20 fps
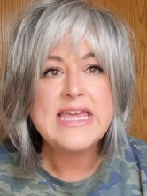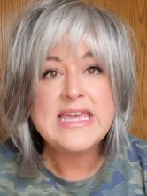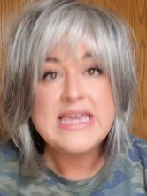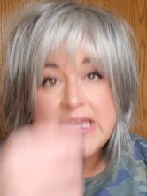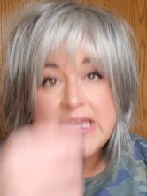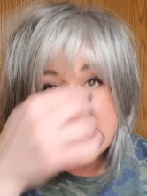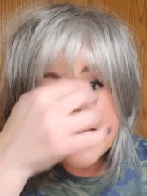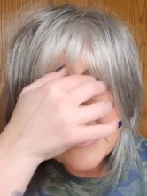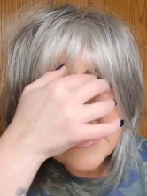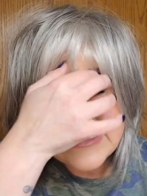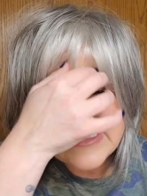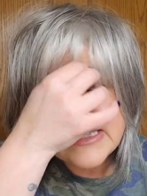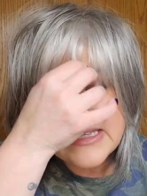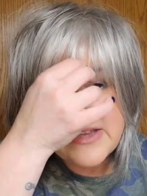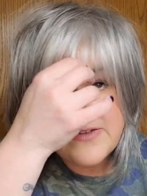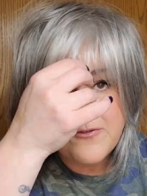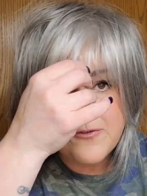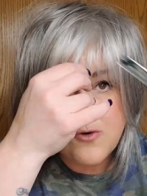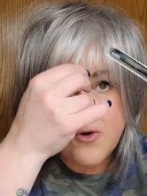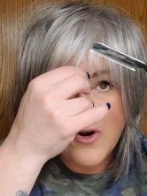
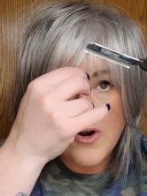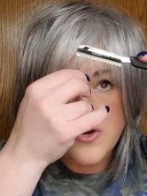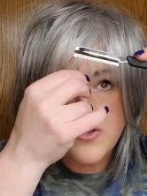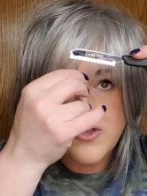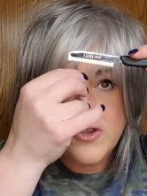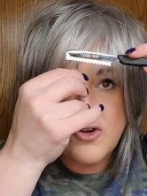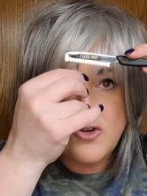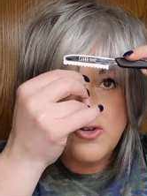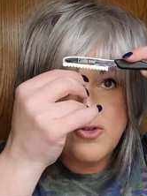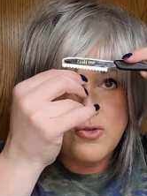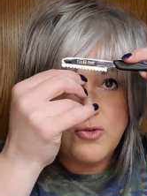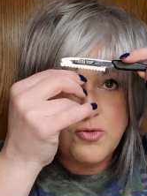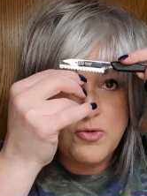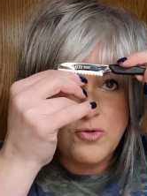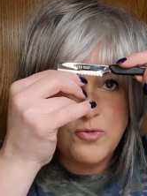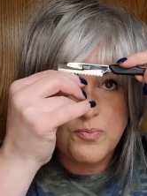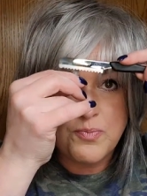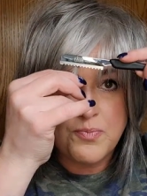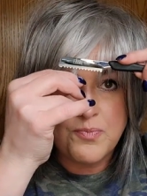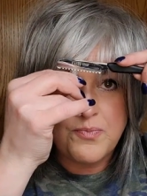easy for the
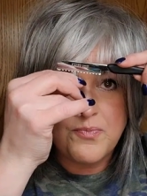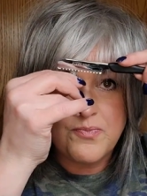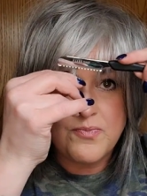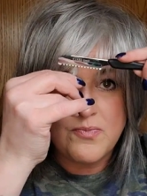new